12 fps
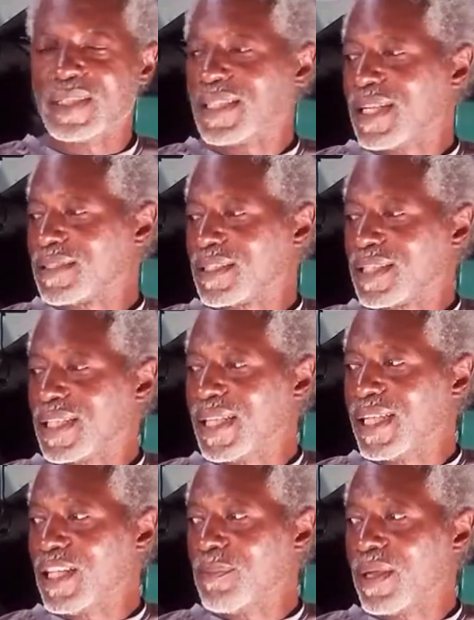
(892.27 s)
This has a
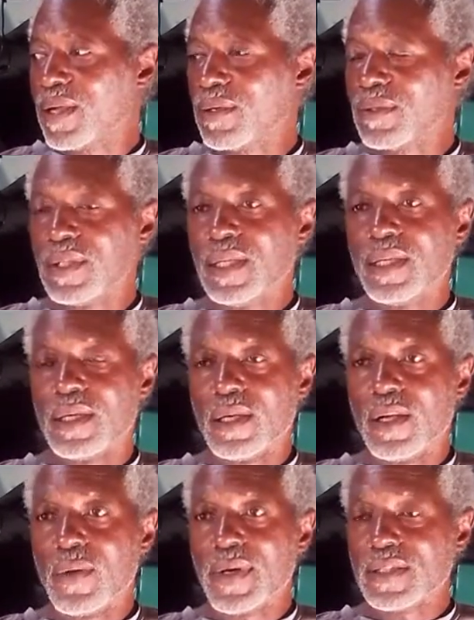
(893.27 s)
Kenny Bell
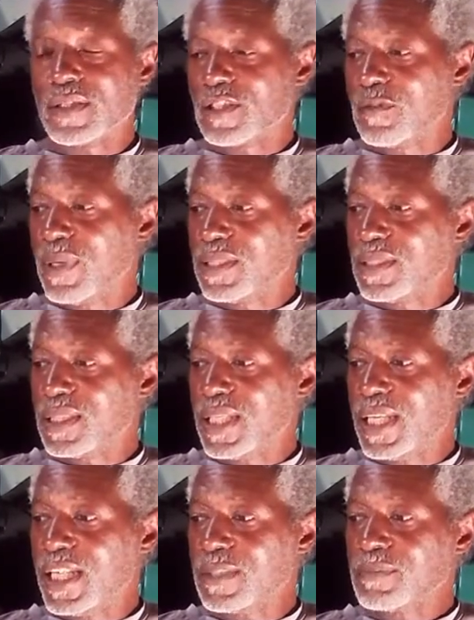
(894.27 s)
lowering
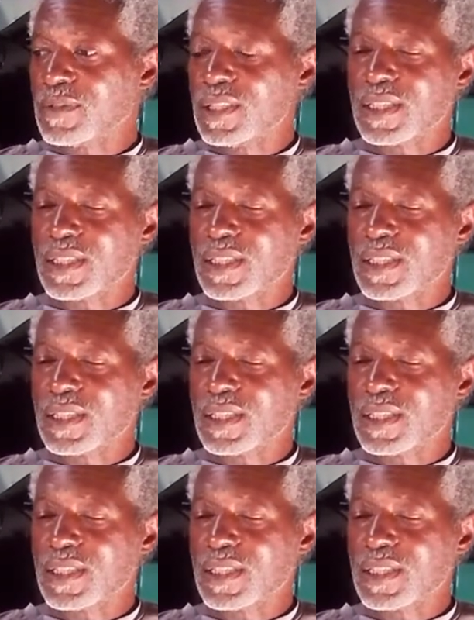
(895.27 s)
suspension kit,